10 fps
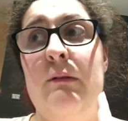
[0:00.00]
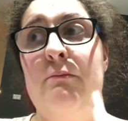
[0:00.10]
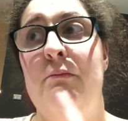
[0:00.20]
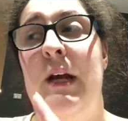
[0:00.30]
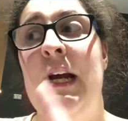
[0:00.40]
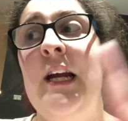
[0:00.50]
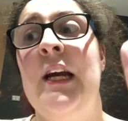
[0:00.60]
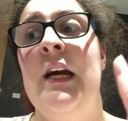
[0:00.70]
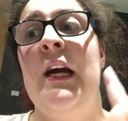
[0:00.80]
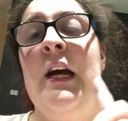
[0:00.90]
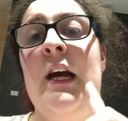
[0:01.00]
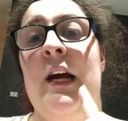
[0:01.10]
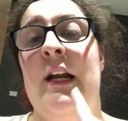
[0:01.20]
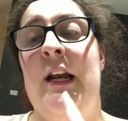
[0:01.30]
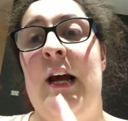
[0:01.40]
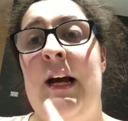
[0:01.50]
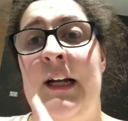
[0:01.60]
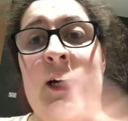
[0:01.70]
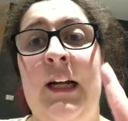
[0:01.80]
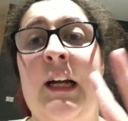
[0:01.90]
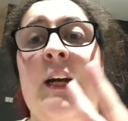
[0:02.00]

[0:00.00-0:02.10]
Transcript: me and Annie